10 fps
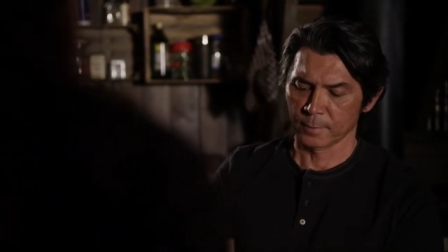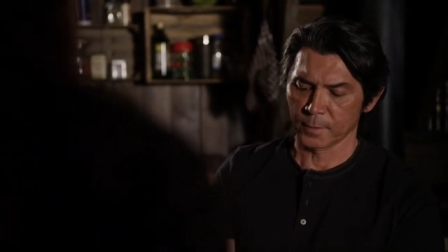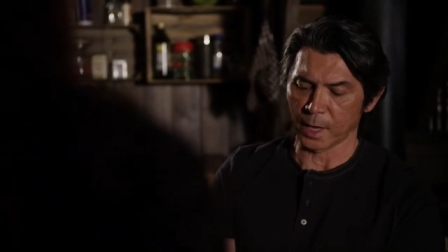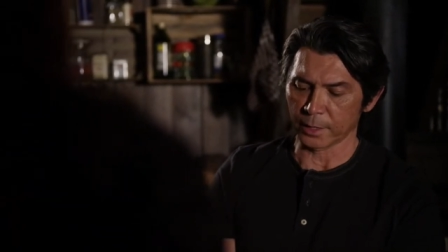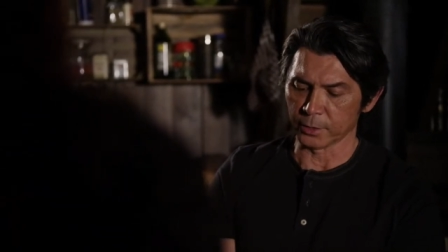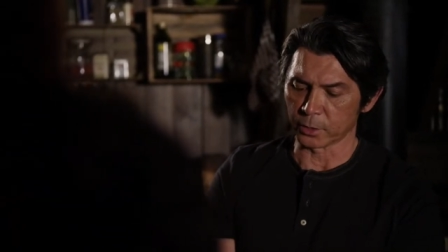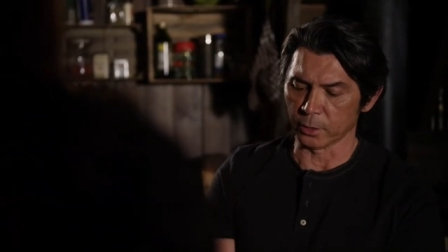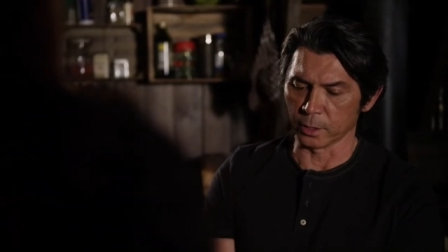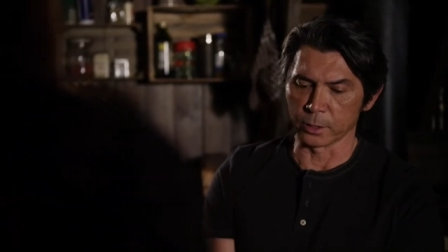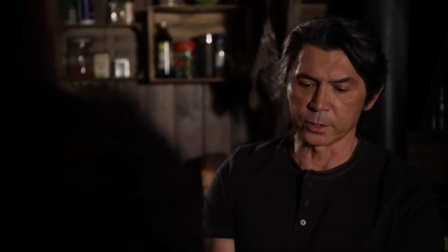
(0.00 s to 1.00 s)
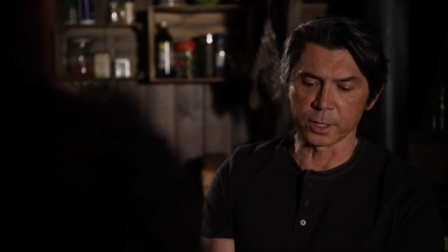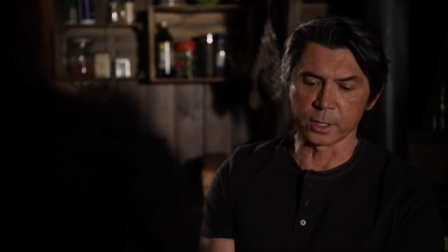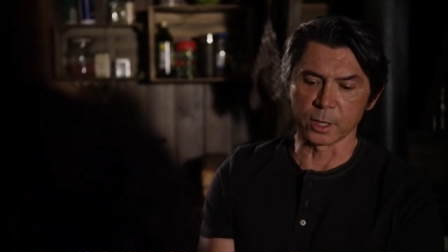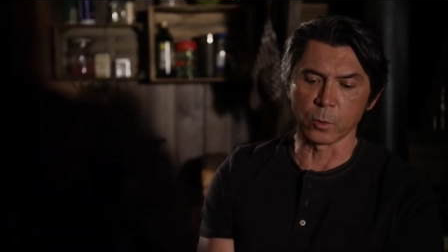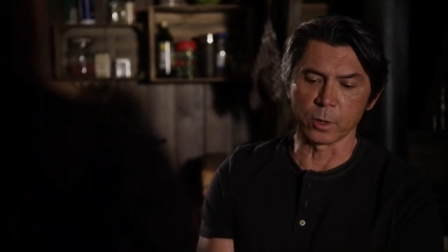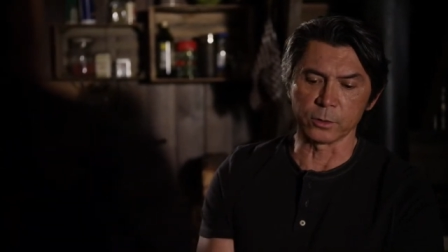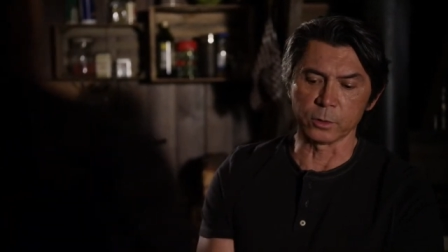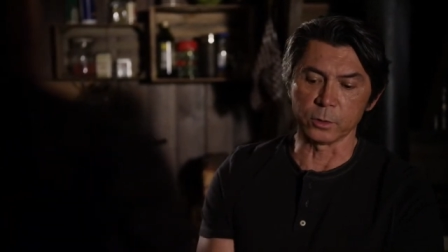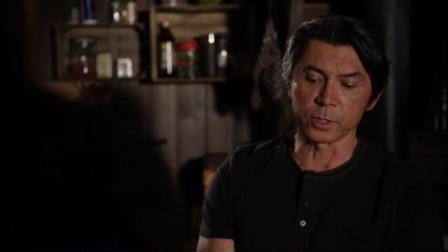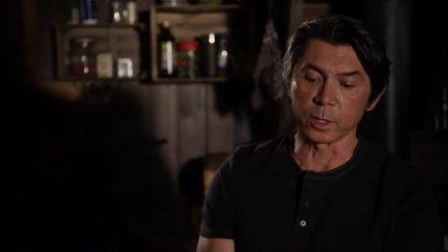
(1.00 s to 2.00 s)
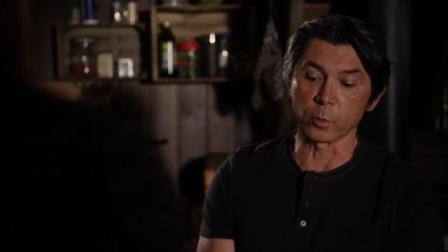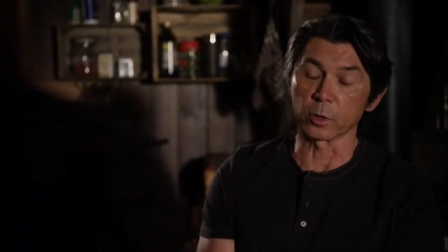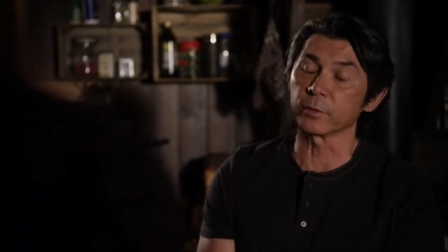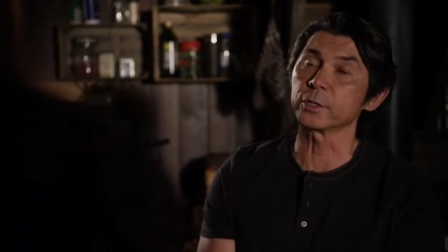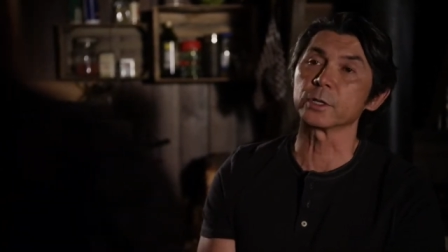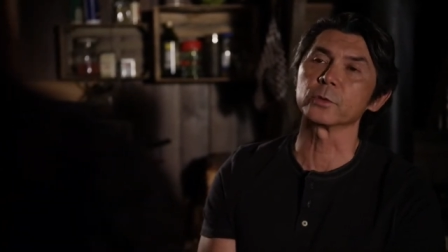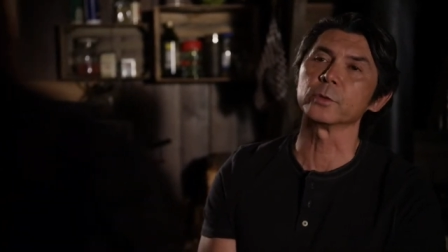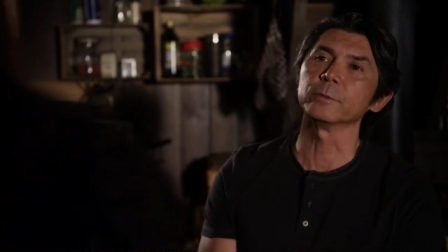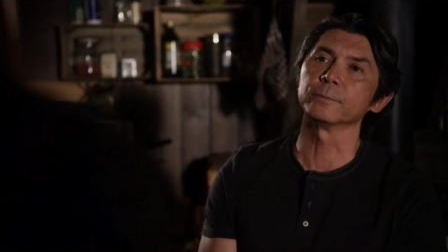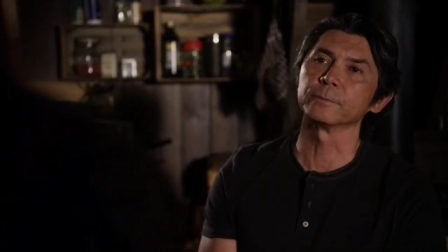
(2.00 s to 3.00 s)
I can certainly understand not wanting to lose any more of our children.